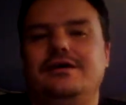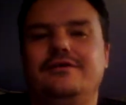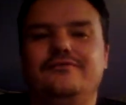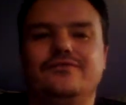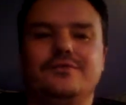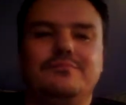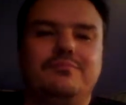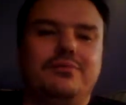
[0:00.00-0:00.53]

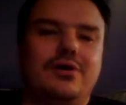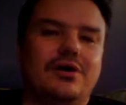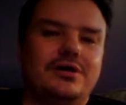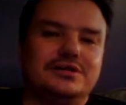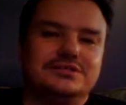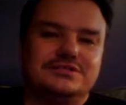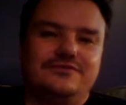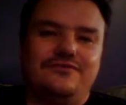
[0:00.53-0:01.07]
from
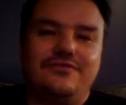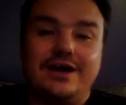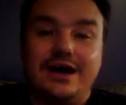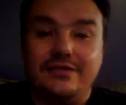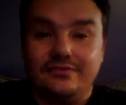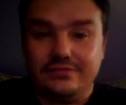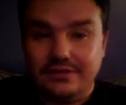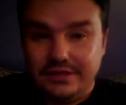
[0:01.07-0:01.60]
Paul's
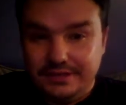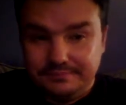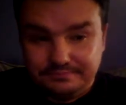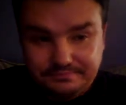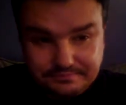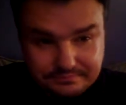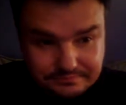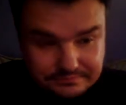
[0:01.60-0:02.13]
fatherly
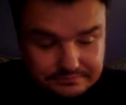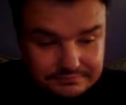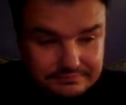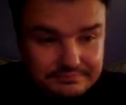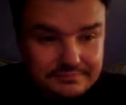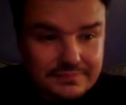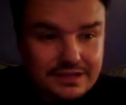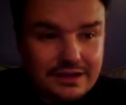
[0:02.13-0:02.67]

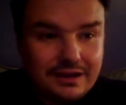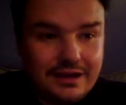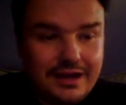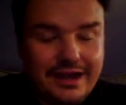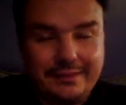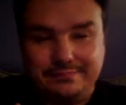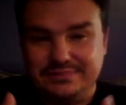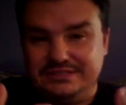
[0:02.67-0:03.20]

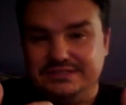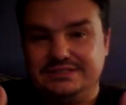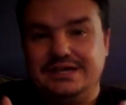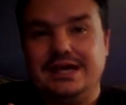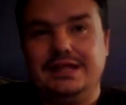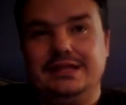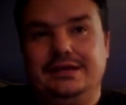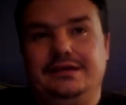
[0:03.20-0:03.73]

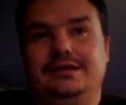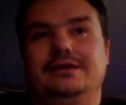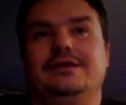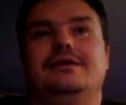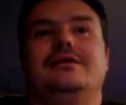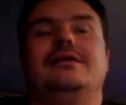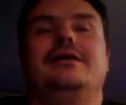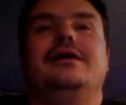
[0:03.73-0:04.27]
apostolic
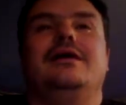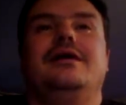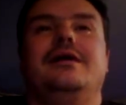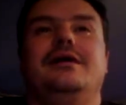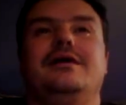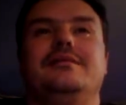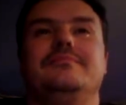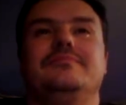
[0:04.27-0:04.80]

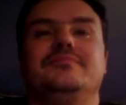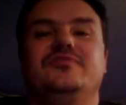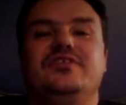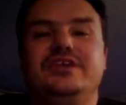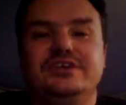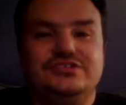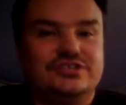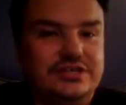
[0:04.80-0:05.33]

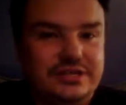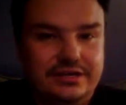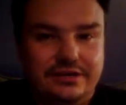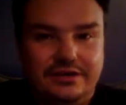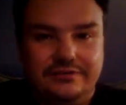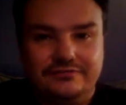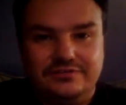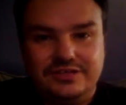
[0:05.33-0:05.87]
teaching
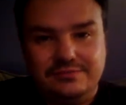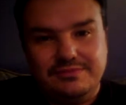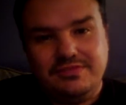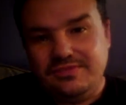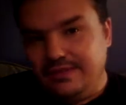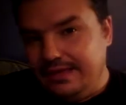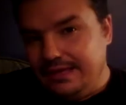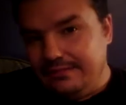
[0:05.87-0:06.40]
of
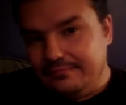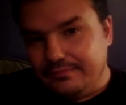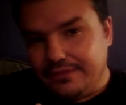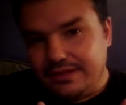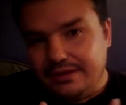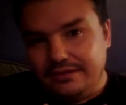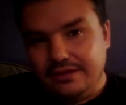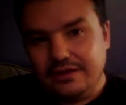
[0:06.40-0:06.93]
Timothy,
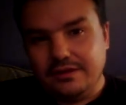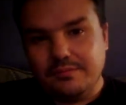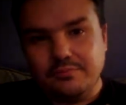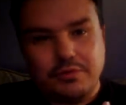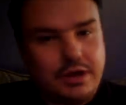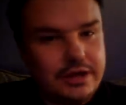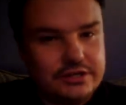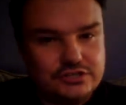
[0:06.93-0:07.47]
a younger
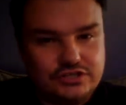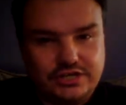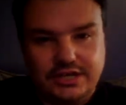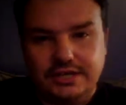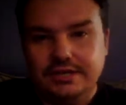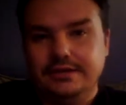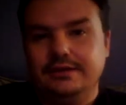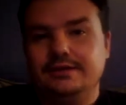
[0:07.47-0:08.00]

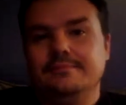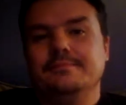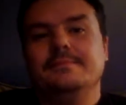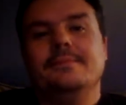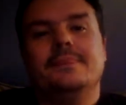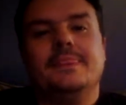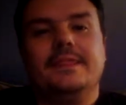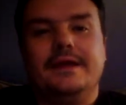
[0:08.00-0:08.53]
protege,
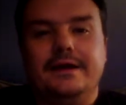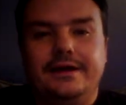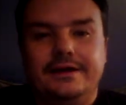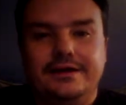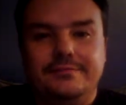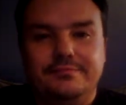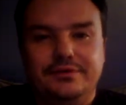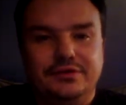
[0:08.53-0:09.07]

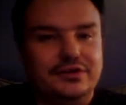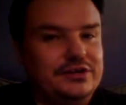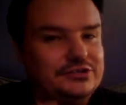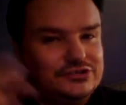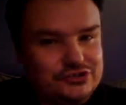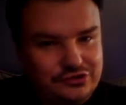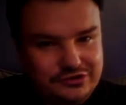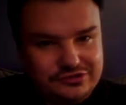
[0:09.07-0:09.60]
building a
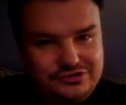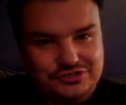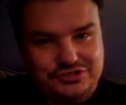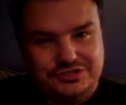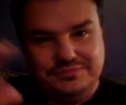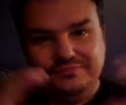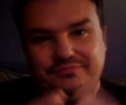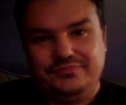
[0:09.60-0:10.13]

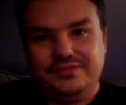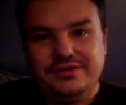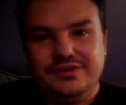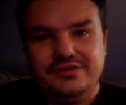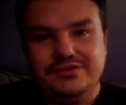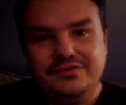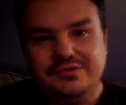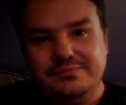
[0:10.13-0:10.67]
church
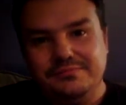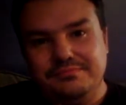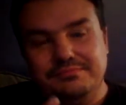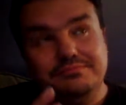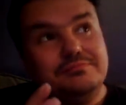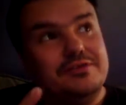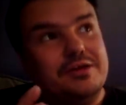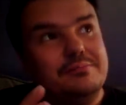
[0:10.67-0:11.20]
under the
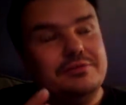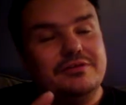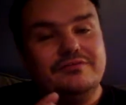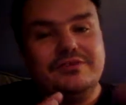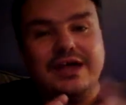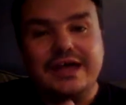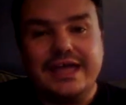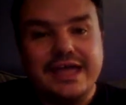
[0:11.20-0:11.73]
Temple
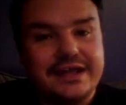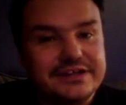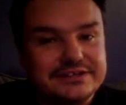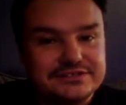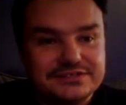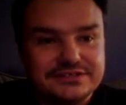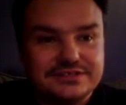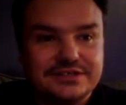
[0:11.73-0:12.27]
of
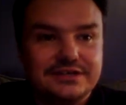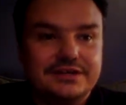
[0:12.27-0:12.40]
Dianus,